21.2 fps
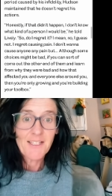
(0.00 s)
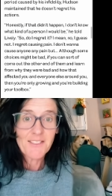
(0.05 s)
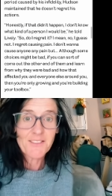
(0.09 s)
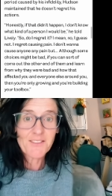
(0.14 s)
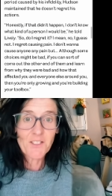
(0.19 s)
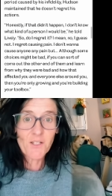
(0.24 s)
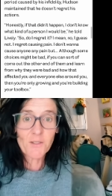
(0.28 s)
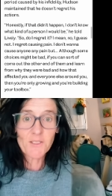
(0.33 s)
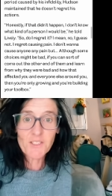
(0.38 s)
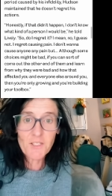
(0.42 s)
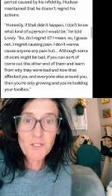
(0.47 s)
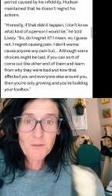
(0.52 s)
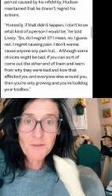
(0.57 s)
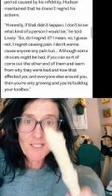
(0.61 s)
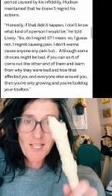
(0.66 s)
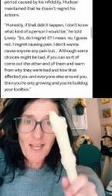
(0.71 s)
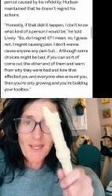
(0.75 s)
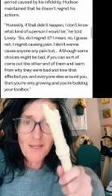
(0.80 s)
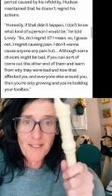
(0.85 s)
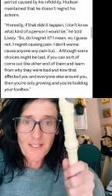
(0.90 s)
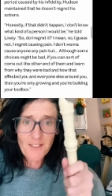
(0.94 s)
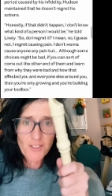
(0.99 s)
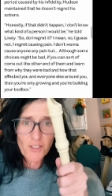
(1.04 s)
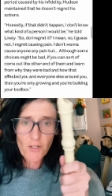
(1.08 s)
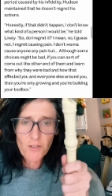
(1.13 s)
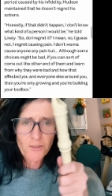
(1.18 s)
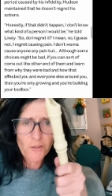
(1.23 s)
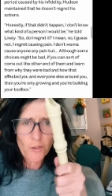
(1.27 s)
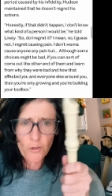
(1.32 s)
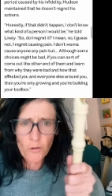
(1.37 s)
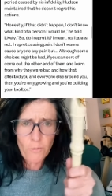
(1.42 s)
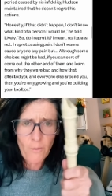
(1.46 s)
So is your is your
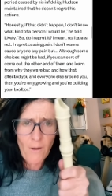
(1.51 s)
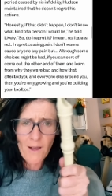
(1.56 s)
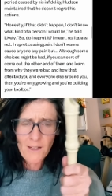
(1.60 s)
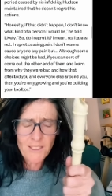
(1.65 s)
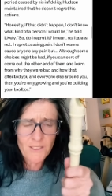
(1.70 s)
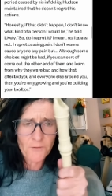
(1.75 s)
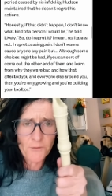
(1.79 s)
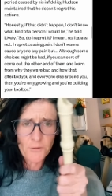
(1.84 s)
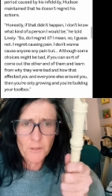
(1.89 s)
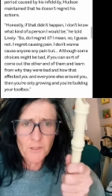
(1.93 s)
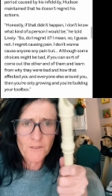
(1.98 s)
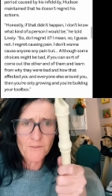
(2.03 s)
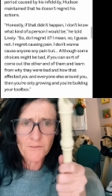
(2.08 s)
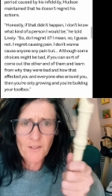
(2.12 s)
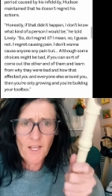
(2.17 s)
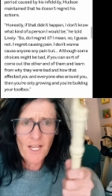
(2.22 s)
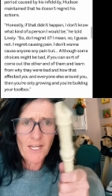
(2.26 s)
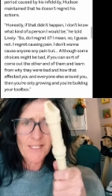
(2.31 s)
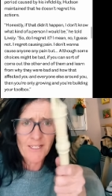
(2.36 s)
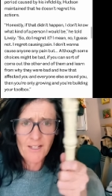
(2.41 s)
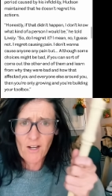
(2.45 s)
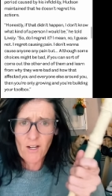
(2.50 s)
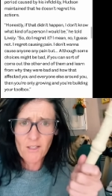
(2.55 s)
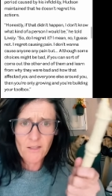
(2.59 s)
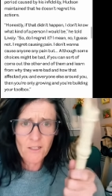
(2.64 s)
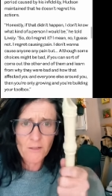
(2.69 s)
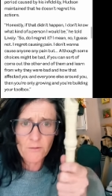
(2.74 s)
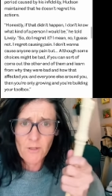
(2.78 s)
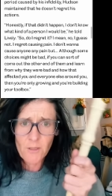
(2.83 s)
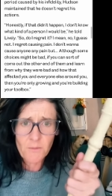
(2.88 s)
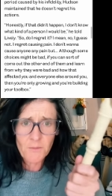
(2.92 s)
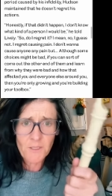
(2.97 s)
toolbox full of like other
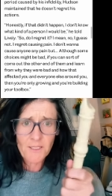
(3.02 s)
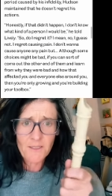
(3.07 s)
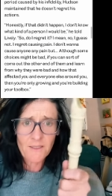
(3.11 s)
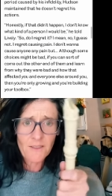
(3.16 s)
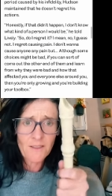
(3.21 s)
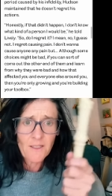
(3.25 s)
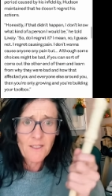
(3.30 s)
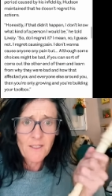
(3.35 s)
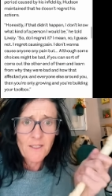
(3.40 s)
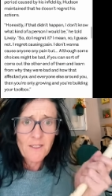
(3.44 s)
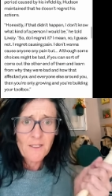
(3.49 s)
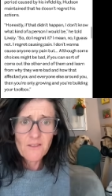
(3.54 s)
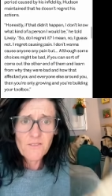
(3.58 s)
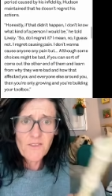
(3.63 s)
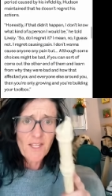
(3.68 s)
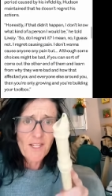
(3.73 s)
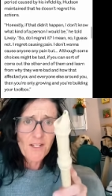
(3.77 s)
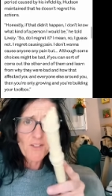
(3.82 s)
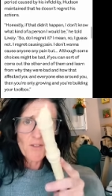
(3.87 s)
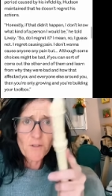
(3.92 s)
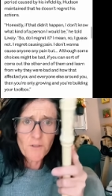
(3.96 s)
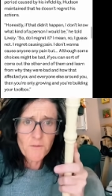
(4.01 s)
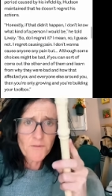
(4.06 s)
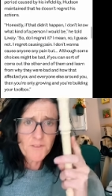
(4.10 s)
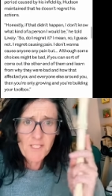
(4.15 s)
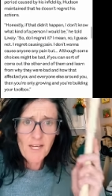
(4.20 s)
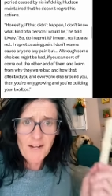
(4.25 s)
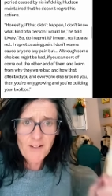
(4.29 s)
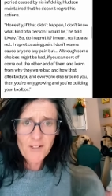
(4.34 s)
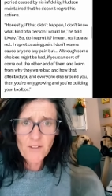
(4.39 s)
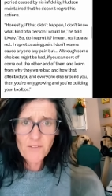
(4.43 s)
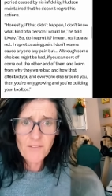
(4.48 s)
women that you have
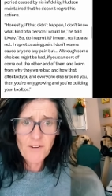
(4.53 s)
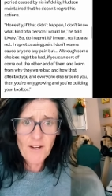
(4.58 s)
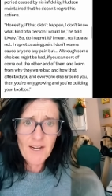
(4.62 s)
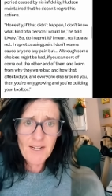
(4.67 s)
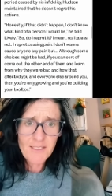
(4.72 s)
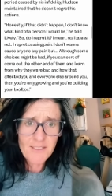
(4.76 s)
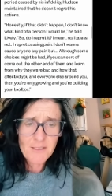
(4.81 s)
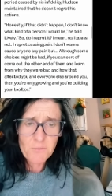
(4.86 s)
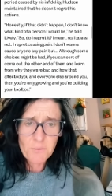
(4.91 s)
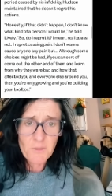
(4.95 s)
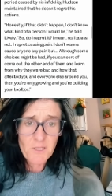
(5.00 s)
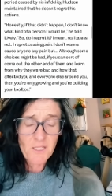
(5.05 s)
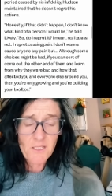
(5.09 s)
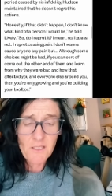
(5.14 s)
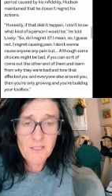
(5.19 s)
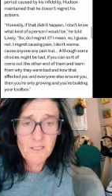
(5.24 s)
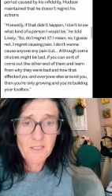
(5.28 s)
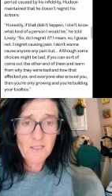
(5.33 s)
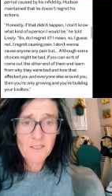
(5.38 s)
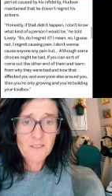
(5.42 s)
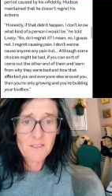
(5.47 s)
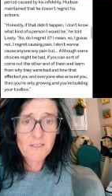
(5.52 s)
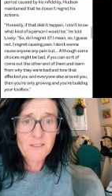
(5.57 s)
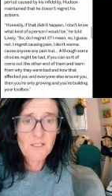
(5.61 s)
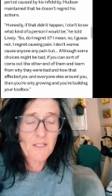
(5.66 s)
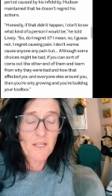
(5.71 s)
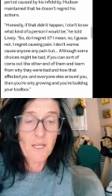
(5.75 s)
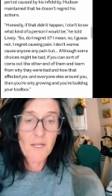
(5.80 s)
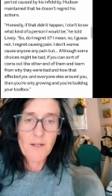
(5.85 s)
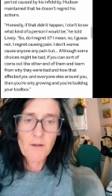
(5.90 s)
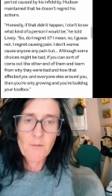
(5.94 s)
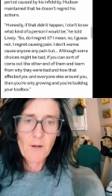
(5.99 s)
sacrificed because
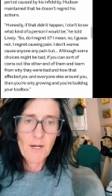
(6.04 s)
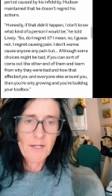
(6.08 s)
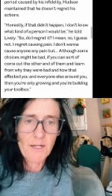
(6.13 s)
anyway,